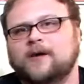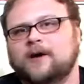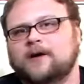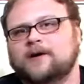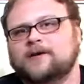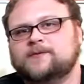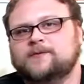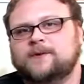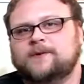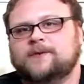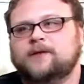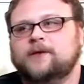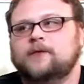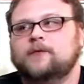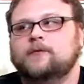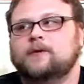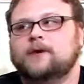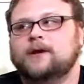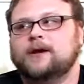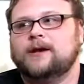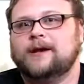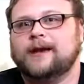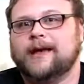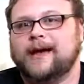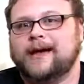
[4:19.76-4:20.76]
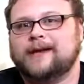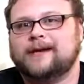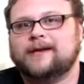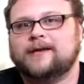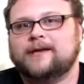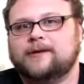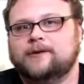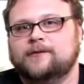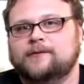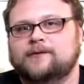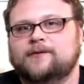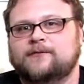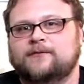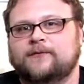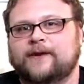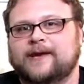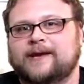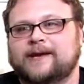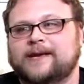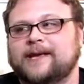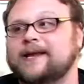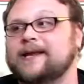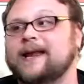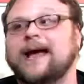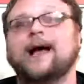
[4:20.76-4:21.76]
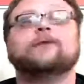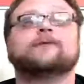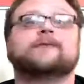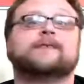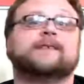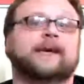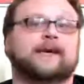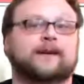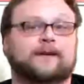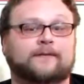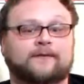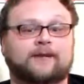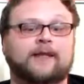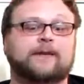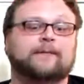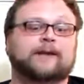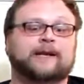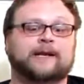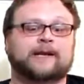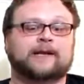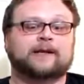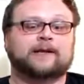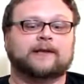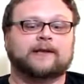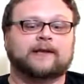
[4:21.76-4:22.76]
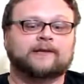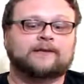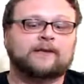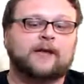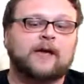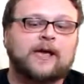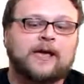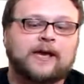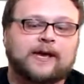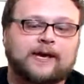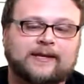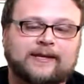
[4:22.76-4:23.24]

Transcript: I'll be honest with you, not a huge fan, again, outside of limited at least.